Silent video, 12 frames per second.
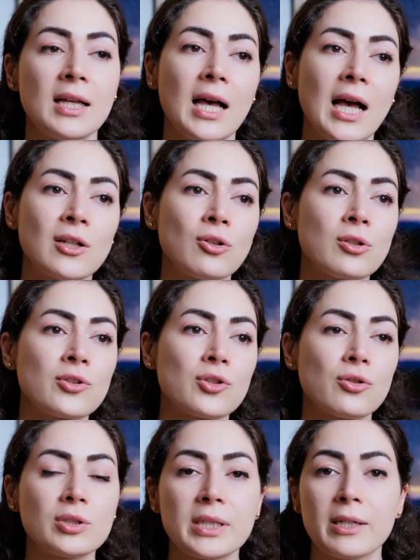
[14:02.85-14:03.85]
and
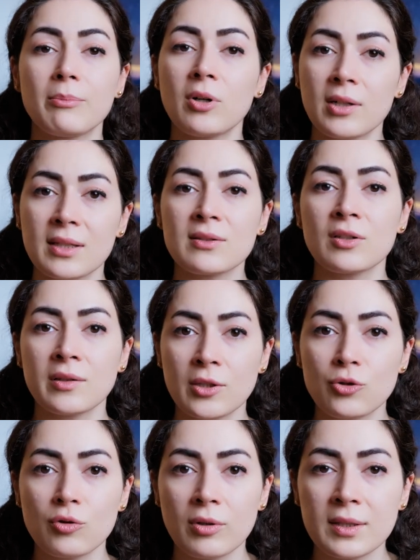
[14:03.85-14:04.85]
also the ball and socket
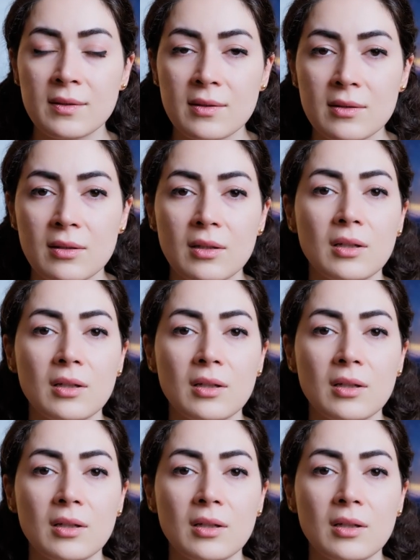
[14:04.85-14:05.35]
joints.